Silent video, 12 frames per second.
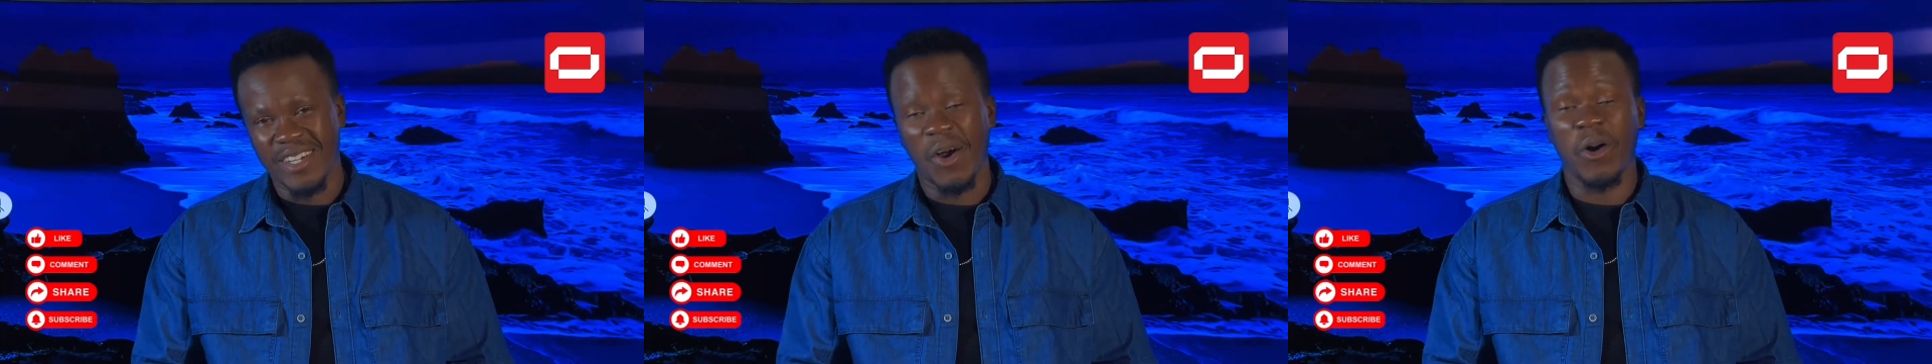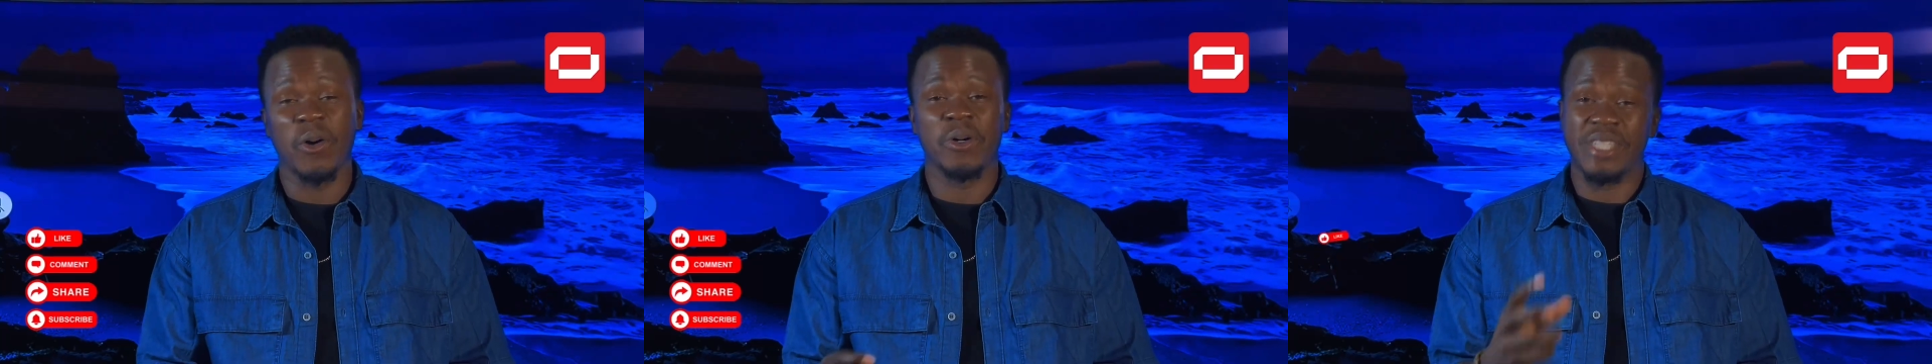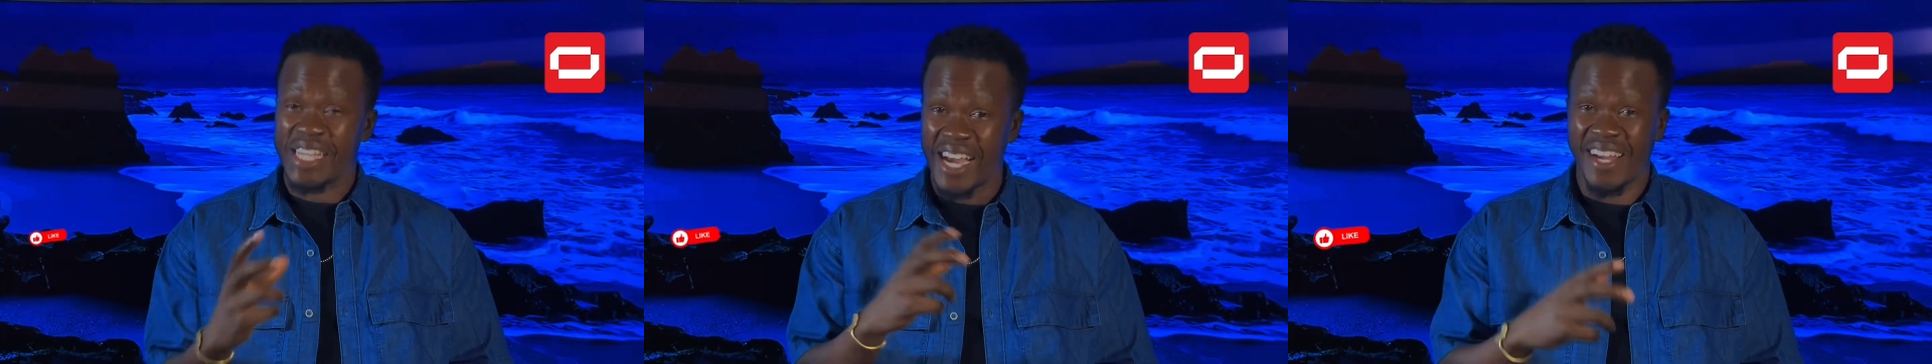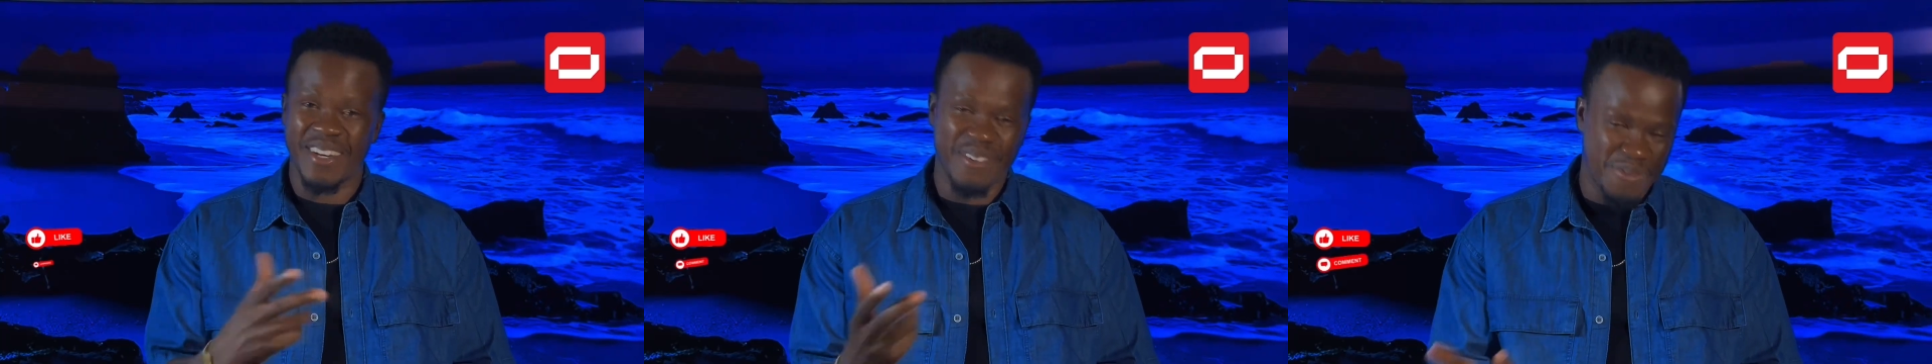or the
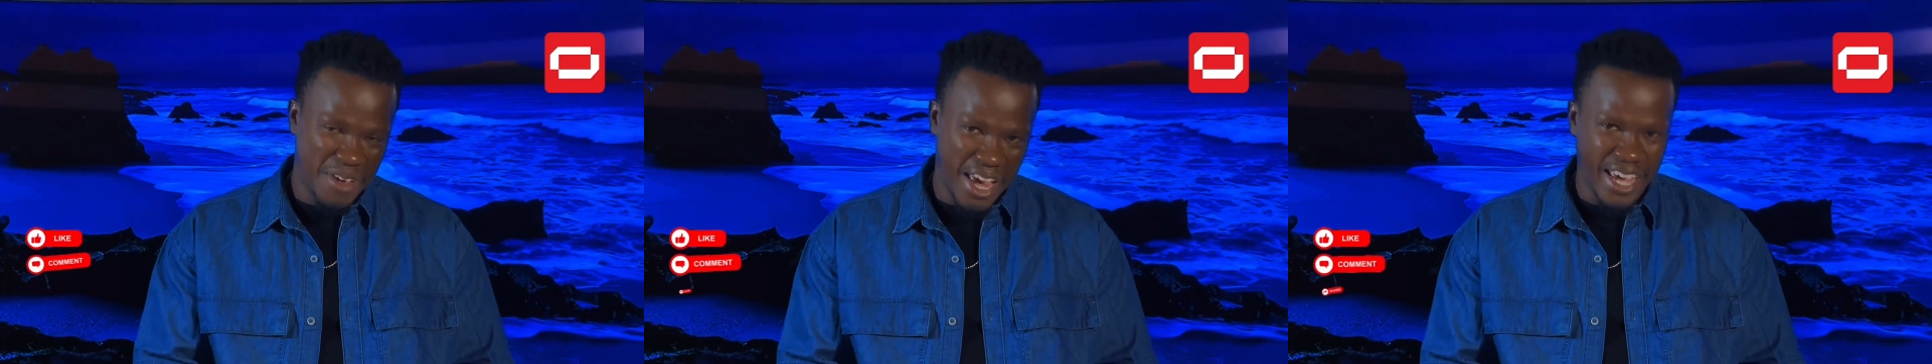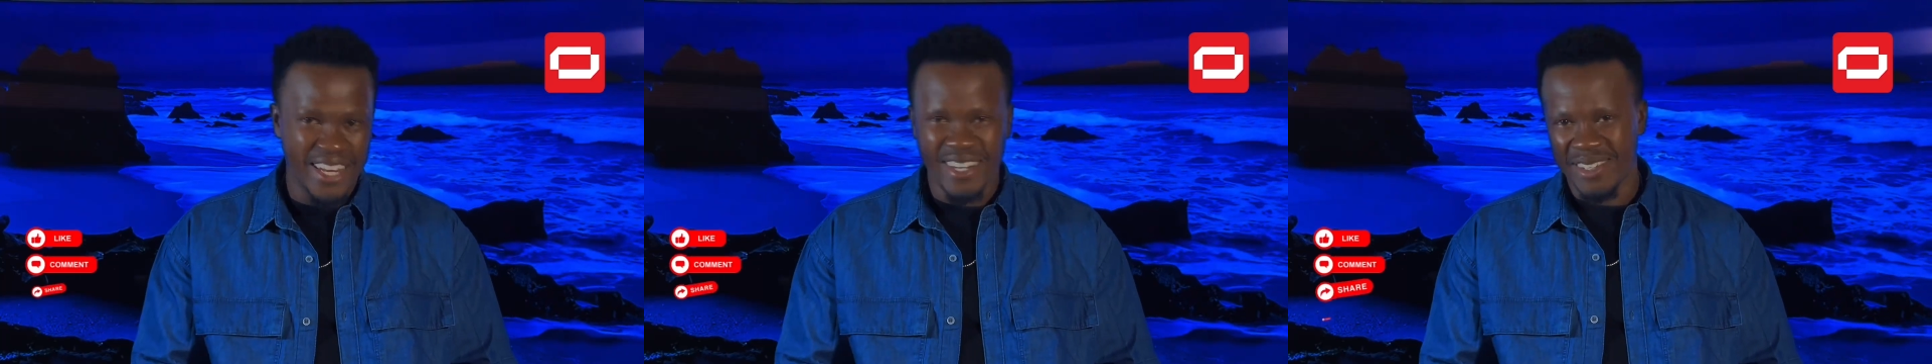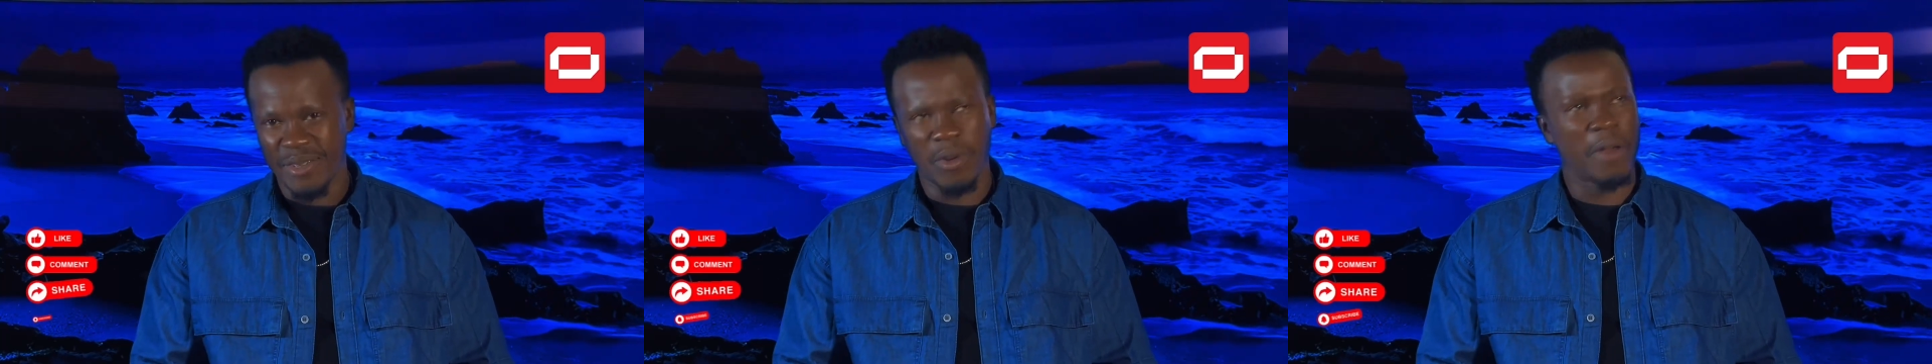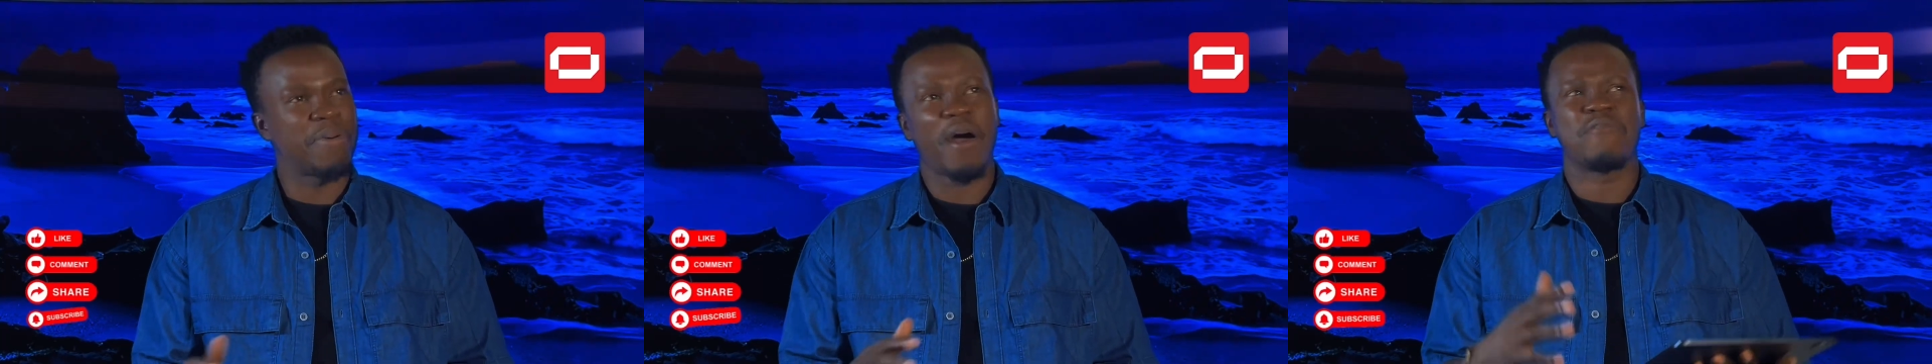Garden of Eden,
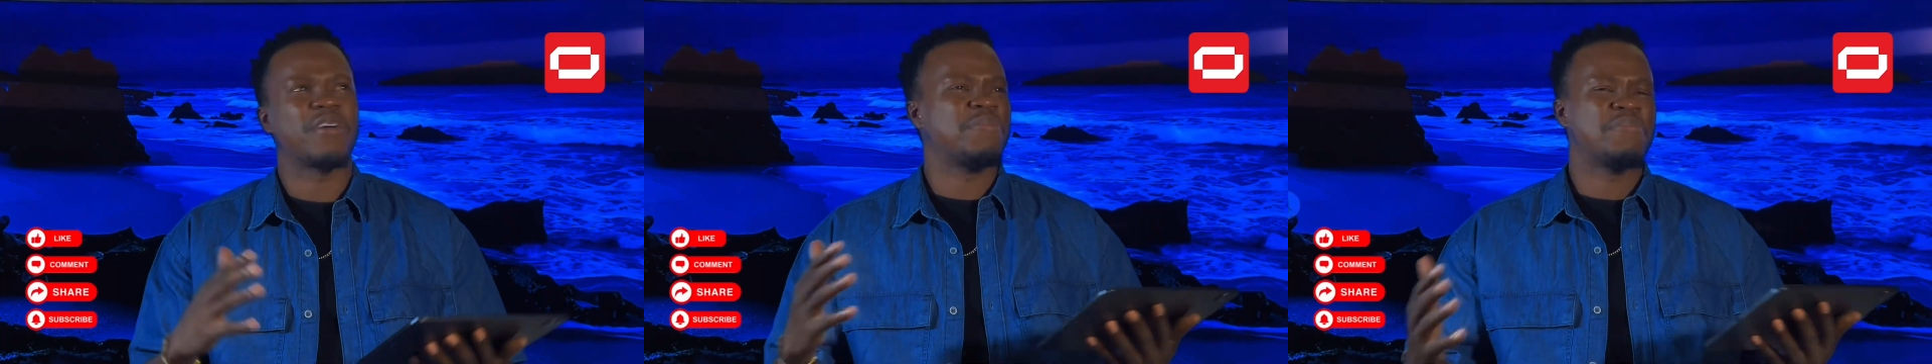where perfect